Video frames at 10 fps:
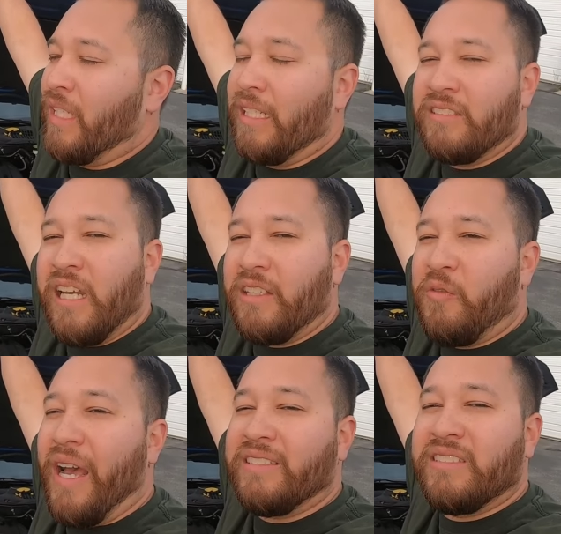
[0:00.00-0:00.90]
It's not the
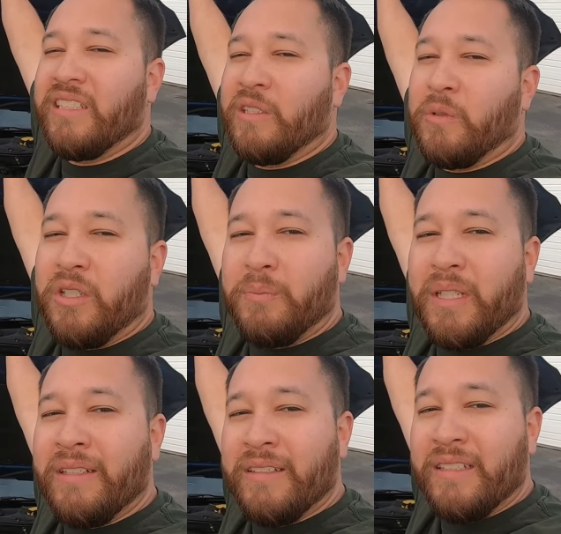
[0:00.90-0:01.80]
fastest thing in the world,
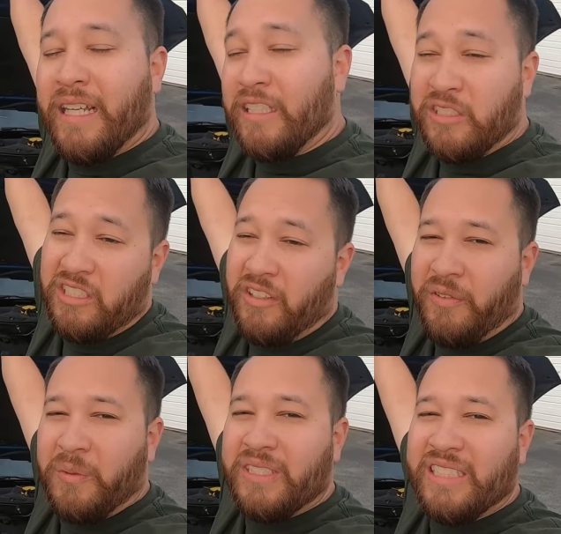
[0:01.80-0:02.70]
but it's good enough
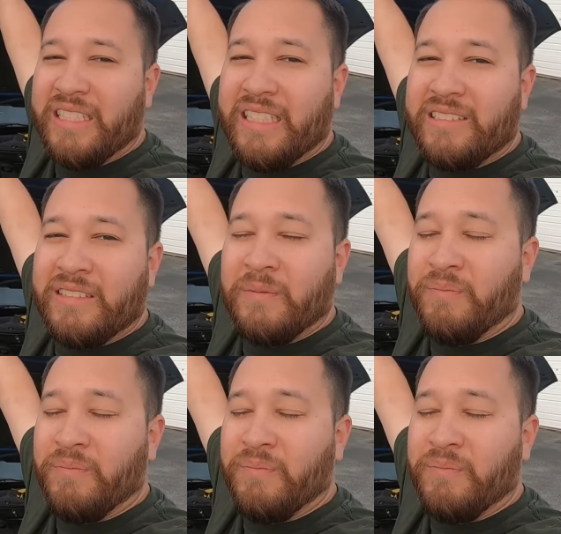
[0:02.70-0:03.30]
for what she needs.